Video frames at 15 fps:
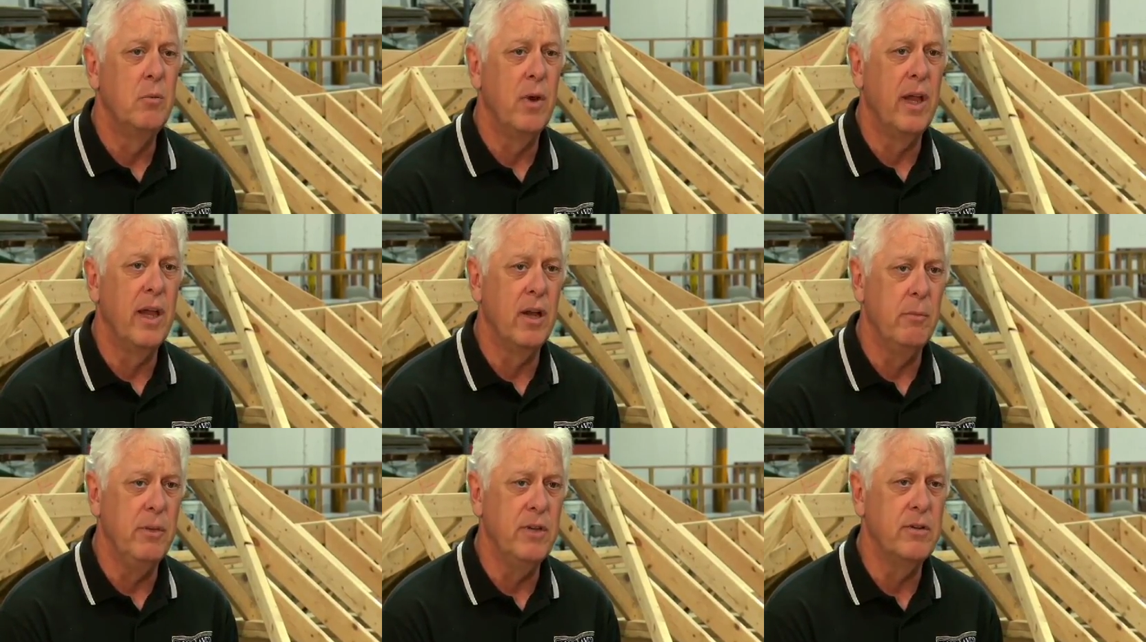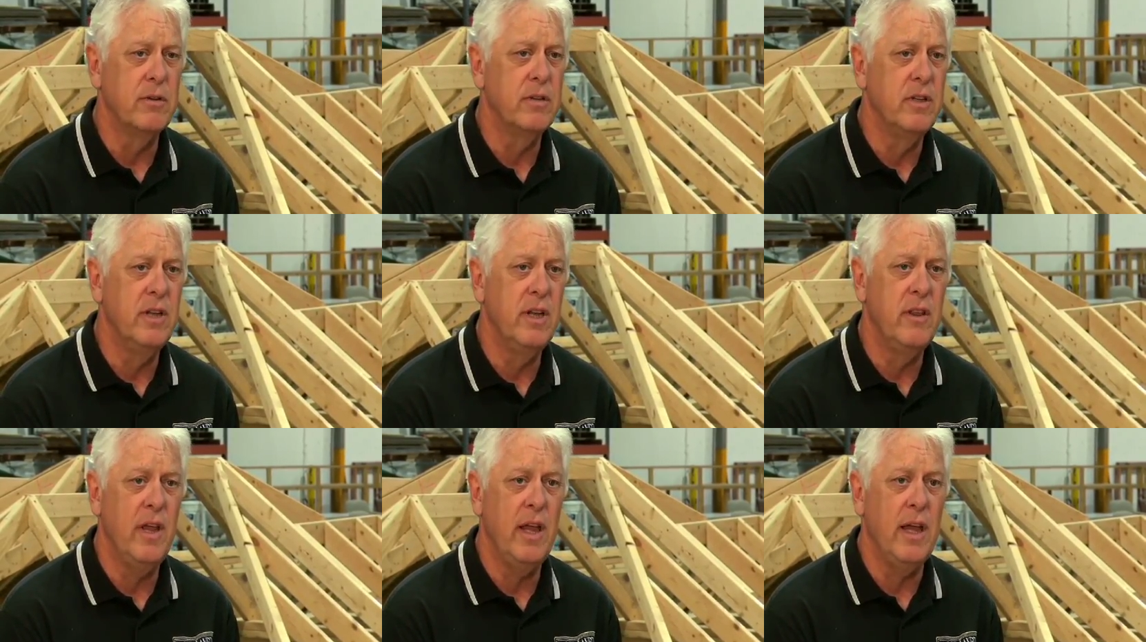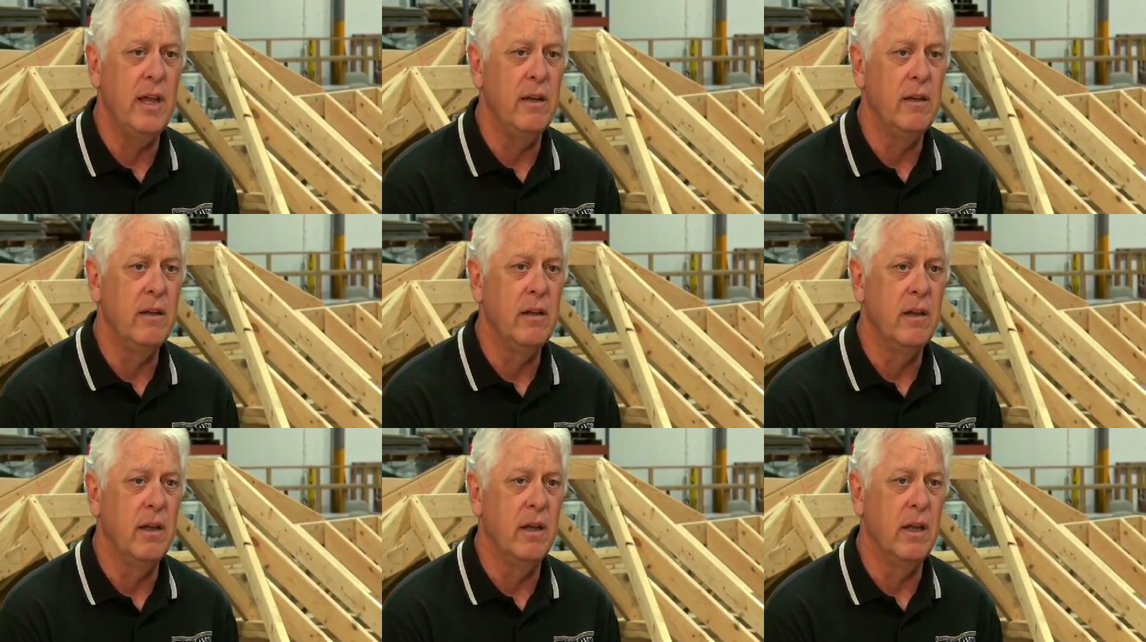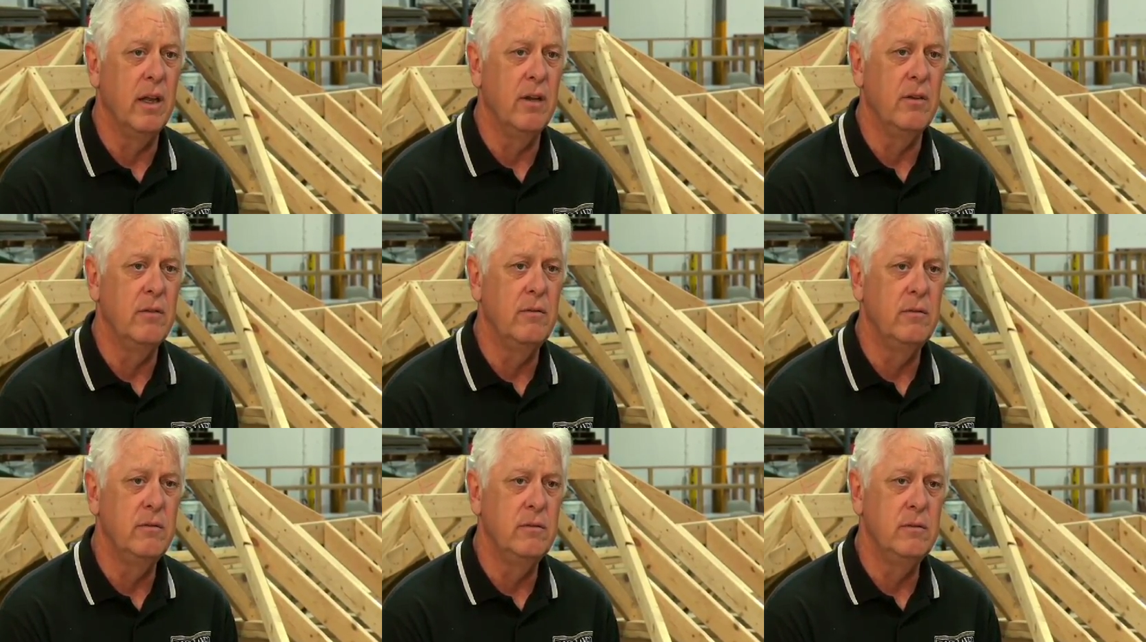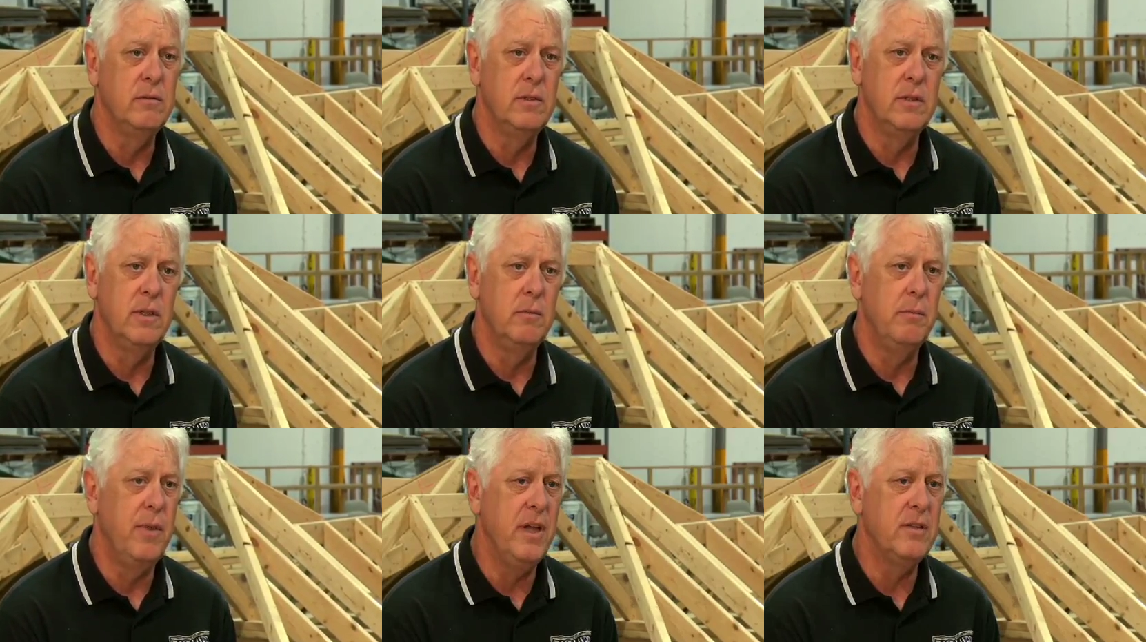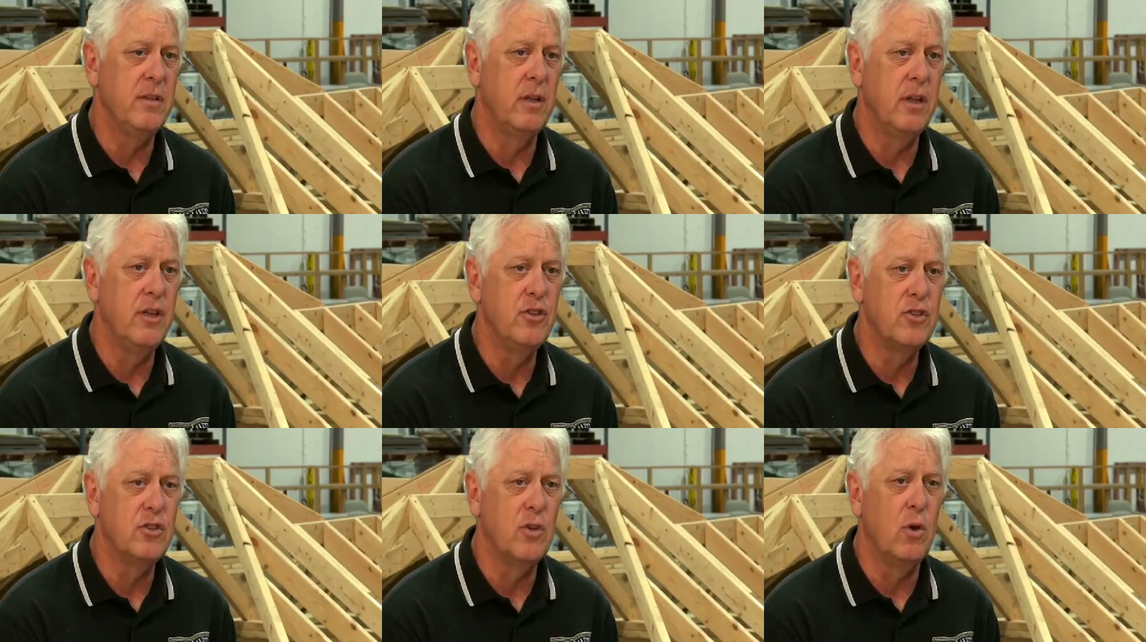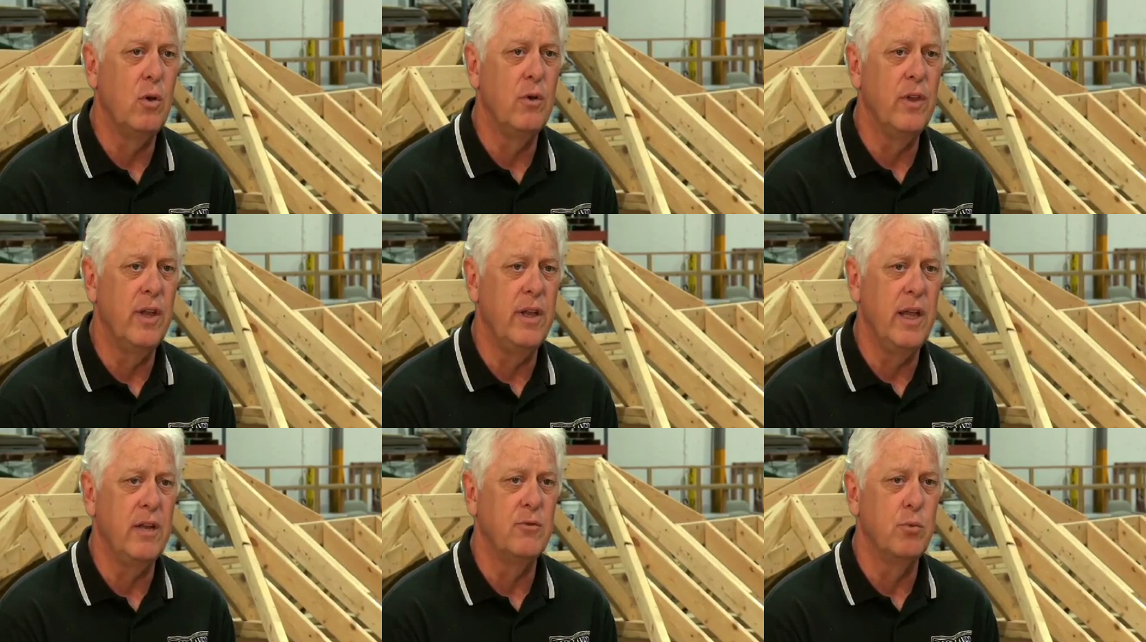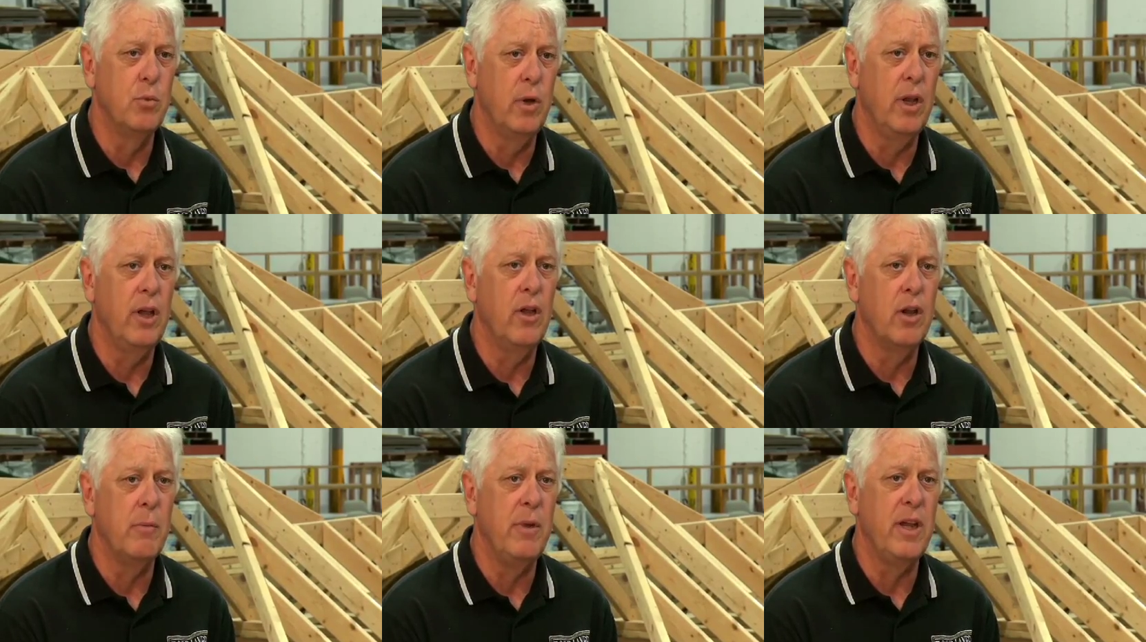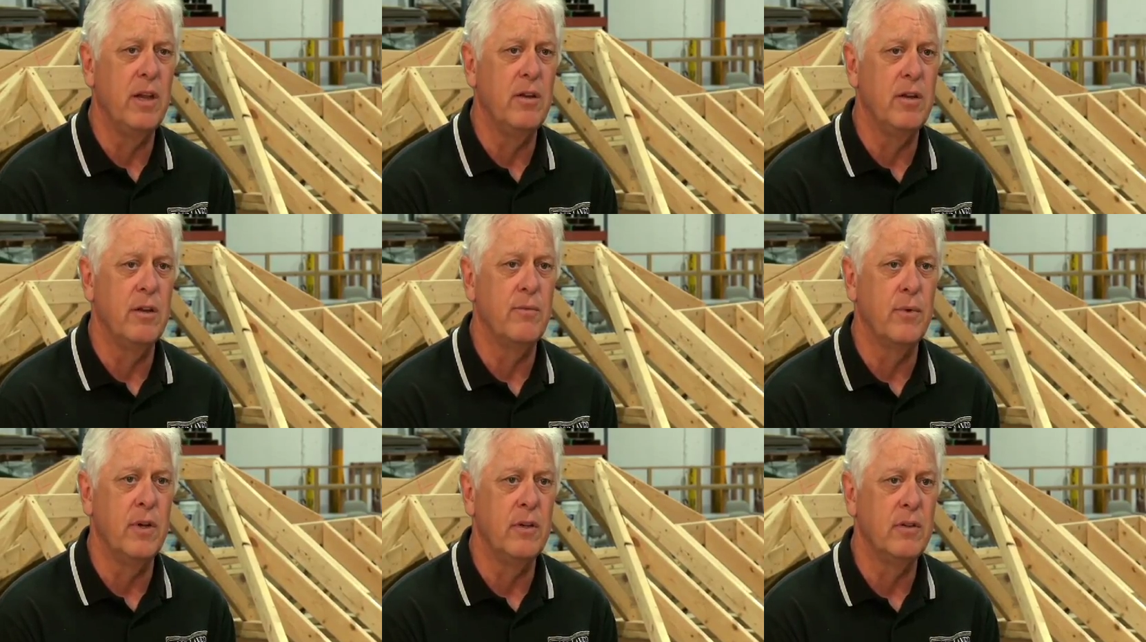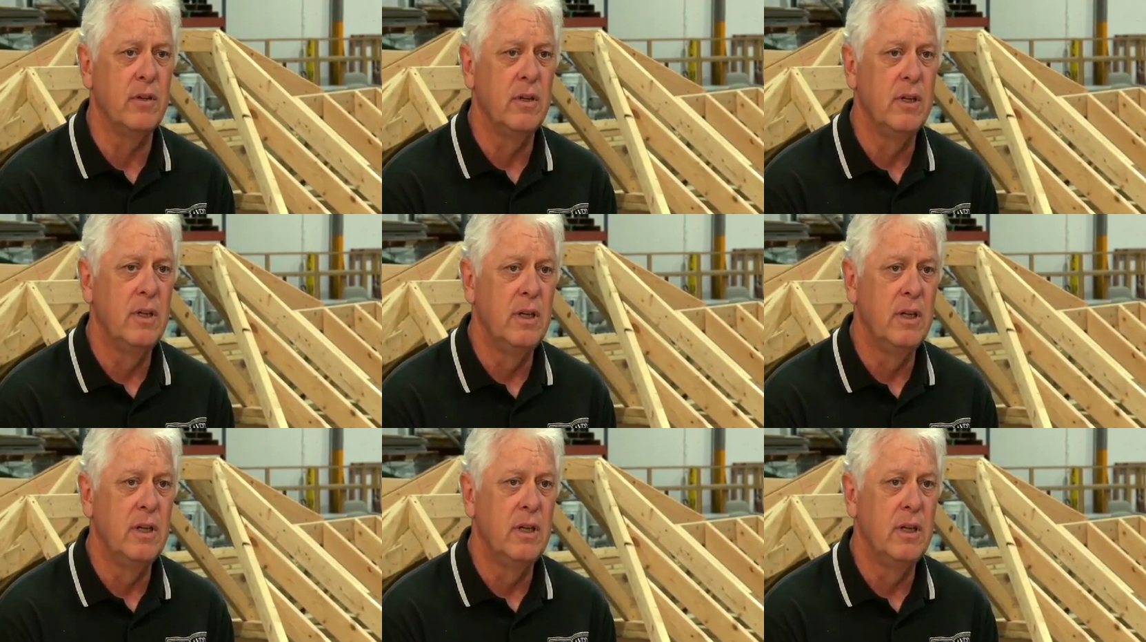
We get them interested in that and basically sold that that's really going to make a difference.